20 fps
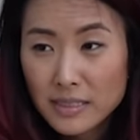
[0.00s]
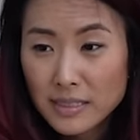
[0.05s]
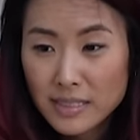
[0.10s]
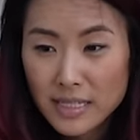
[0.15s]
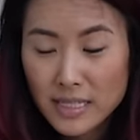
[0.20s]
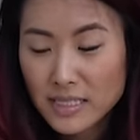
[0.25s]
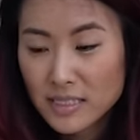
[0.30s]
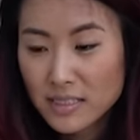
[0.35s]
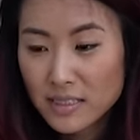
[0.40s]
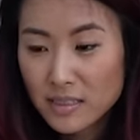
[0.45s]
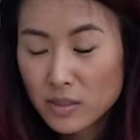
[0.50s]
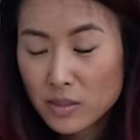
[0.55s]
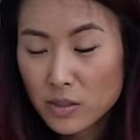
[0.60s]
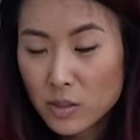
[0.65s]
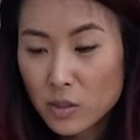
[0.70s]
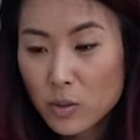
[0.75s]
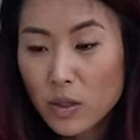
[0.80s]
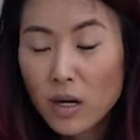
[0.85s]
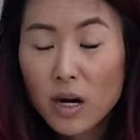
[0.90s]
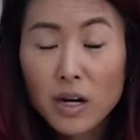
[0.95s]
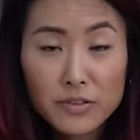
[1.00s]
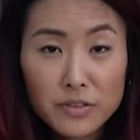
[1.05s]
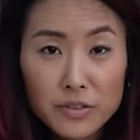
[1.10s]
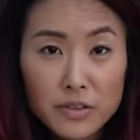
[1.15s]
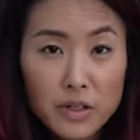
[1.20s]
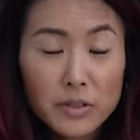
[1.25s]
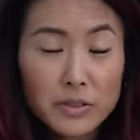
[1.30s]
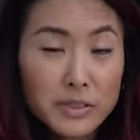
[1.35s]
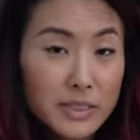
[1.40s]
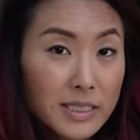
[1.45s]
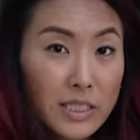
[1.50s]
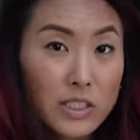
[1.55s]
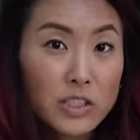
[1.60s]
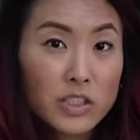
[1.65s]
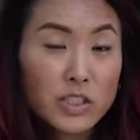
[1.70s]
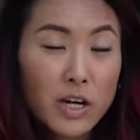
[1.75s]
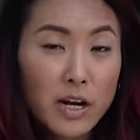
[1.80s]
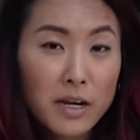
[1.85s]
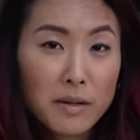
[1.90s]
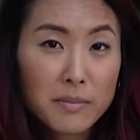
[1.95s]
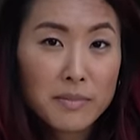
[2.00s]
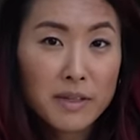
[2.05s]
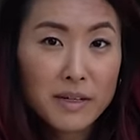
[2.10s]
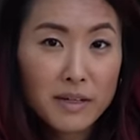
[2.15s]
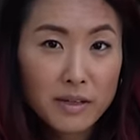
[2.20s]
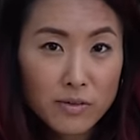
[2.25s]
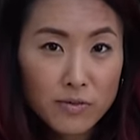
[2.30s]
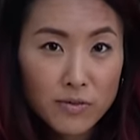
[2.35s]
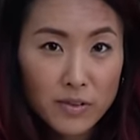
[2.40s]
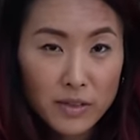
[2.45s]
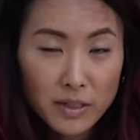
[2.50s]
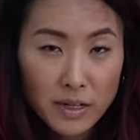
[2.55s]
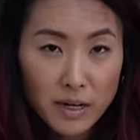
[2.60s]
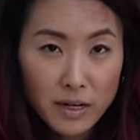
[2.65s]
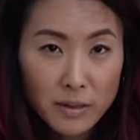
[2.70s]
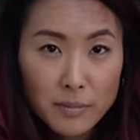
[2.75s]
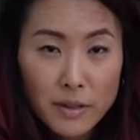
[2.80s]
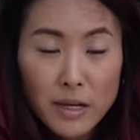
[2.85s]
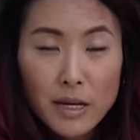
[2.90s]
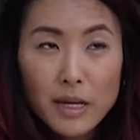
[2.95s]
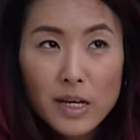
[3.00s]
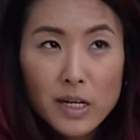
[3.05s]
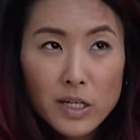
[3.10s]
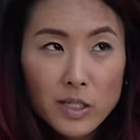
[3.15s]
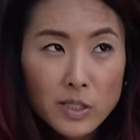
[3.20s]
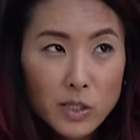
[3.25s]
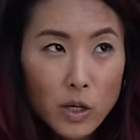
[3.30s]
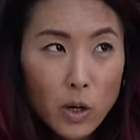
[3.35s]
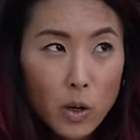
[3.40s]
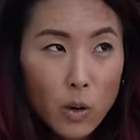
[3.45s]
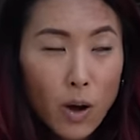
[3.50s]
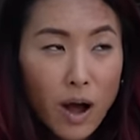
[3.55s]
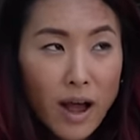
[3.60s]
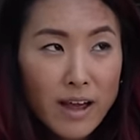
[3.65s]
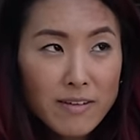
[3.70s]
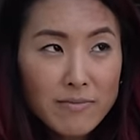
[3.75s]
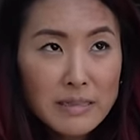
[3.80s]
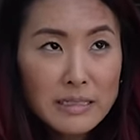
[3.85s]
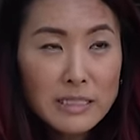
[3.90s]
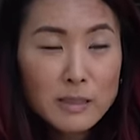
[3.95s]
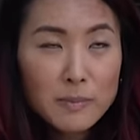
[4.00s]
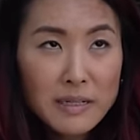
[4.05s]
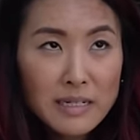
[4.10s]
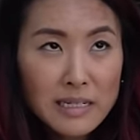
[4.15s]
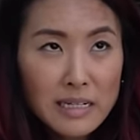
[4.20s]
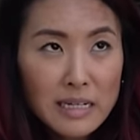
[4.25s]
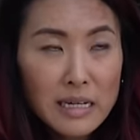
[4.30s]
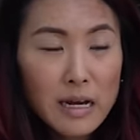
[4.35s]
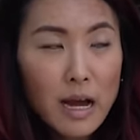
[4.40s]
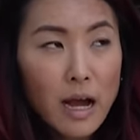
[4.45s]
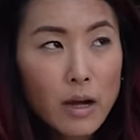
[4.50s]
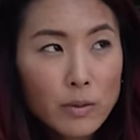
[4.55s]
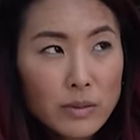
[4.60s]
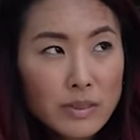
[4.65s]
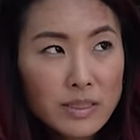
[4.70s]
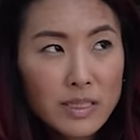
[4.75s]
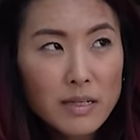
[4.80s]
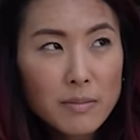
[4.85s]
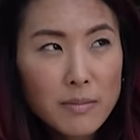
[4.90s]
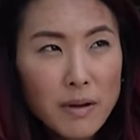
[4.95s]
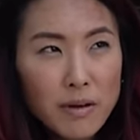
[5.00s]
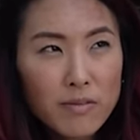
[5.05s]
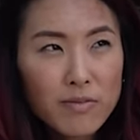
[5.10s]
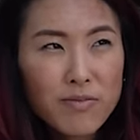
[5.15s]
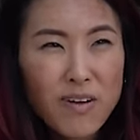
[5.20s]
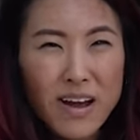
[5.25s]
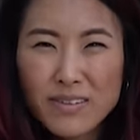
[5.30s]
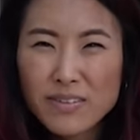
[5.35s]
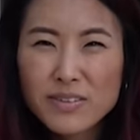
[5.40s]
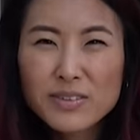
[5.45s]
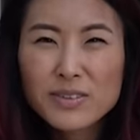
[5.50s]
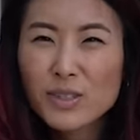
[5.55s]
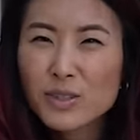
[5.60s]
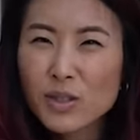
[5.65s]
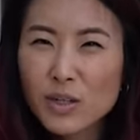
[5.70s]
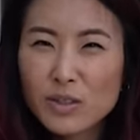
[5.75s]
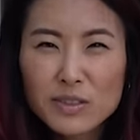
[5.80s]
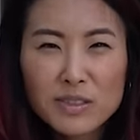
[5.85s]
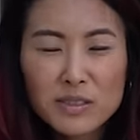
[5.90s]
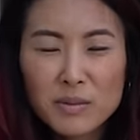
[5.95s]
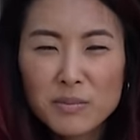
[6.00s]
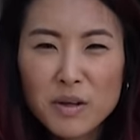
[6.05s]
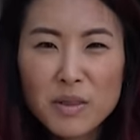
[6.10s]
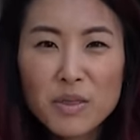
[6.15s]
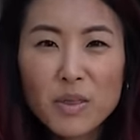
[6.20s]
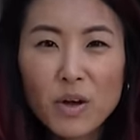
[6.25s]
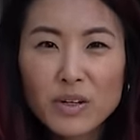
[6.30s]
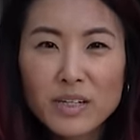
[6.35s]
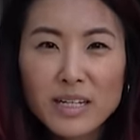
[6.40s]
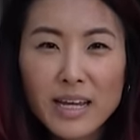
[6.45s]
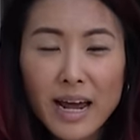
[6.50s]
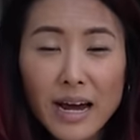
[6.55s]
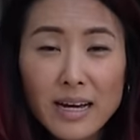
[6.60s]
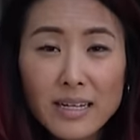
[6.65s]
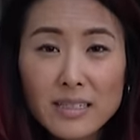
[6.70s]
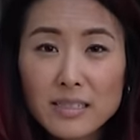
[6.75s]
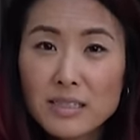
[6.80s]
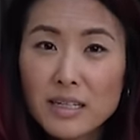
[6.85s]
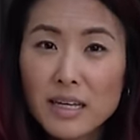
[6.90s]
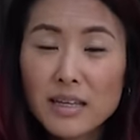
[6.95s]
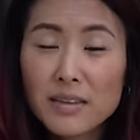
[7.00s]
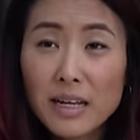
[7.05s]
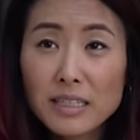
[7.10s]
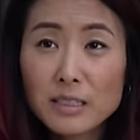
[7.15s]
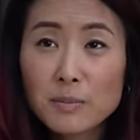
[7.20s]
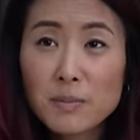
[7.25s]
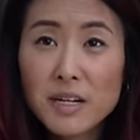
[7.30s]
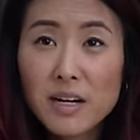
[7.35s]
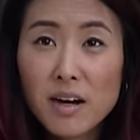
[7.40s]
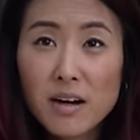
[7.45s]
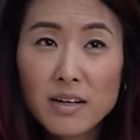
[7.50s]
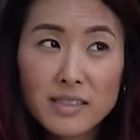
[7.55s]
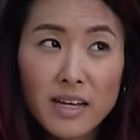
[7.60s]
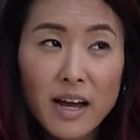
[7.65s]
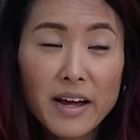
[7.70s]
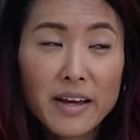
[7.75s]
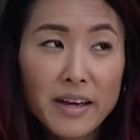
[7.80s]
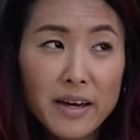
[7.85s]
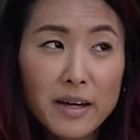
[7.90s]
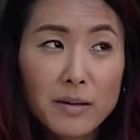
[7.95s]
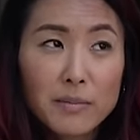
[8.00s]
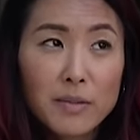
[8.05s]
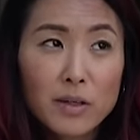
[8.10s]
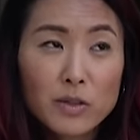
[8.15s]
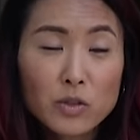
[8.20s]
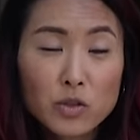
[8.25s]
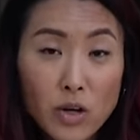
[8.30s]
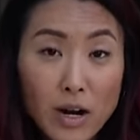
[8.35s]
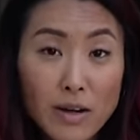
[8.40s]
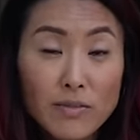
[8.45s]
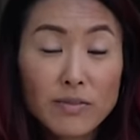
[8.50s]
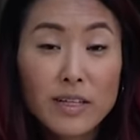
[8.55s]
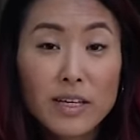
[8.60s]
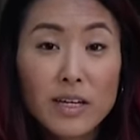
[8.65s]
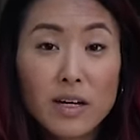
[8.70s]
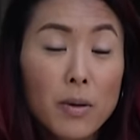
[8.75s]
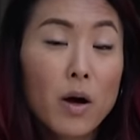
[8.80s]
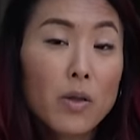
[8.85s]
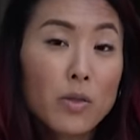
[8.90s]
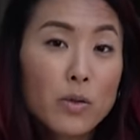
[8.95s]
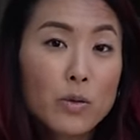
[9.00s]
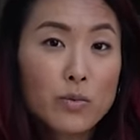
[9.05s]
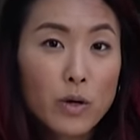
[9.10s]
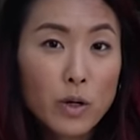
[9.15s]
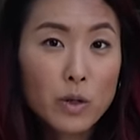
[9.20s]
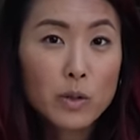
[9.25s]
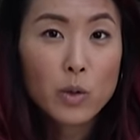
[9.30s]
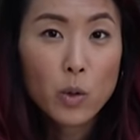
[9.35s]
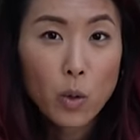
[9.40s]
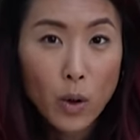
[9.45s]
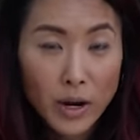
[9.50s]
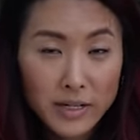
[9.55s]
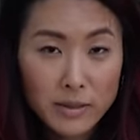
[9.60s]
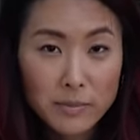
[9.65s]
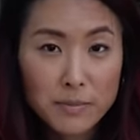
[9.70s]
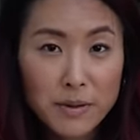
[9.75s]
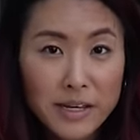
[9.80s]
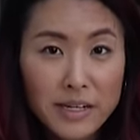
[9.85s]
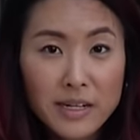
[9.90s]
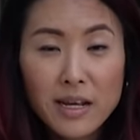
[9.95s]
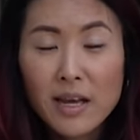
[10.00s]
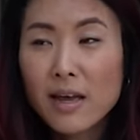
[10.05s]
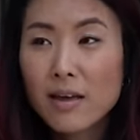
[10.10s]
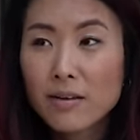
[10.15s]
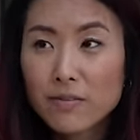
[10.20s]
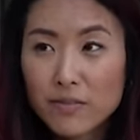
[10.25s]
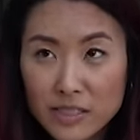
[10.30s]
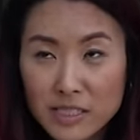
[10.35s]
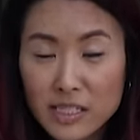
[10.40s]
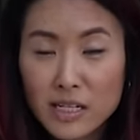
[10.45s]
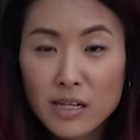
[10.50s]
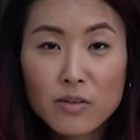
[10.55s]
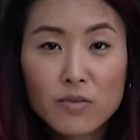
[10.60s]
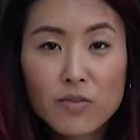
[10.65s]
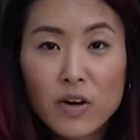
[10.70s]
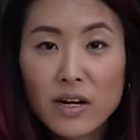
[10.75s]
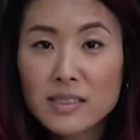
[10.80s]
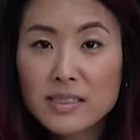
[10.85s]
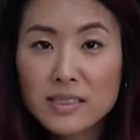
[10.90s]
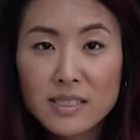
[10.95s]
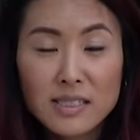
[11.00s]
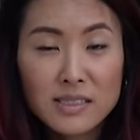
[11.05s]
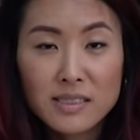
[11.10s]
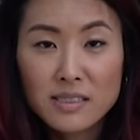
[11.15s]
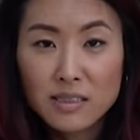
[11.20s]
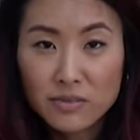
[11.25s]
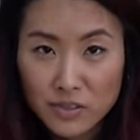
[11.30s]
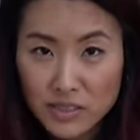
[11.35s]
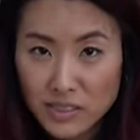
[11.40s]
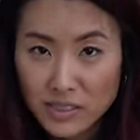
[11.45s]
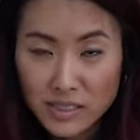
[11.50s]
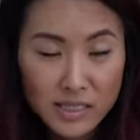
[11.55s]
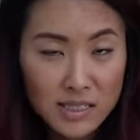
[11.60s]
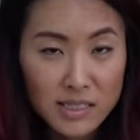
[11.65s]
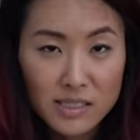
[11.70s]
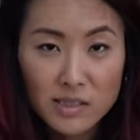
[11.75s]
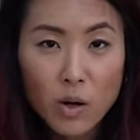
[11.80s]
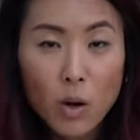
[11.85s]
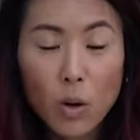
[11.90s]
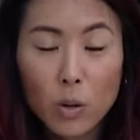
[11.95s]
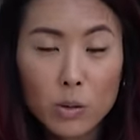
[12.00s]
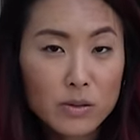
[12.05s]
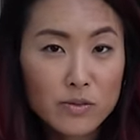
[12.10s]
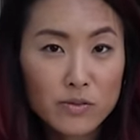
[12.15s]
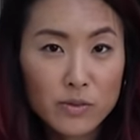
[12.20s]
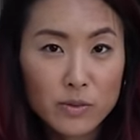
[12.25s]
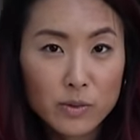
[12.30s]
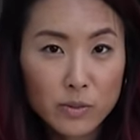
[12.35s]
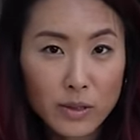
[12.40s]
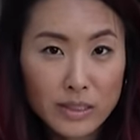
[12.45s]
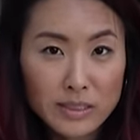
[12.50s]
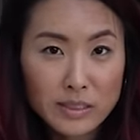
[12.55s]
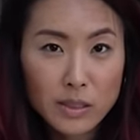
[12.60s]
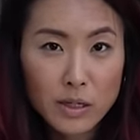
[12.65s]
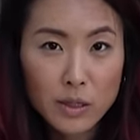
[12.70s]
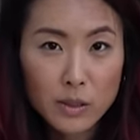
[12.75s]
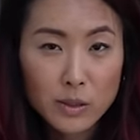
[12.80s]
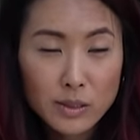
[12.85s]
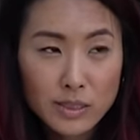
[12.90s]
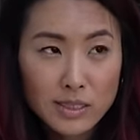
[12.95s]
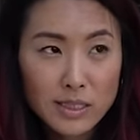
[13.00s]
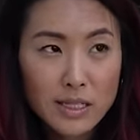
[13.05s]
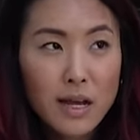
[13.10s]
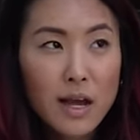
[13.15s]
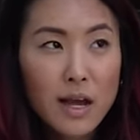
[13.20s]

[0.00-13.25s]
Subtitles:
$60 to $100 each time that I fill up. So I've been spending, I would say, about $500 a month on gas, and that's because I am traveling on the road quite a bit, visiting friends in different cities all over the West Coast.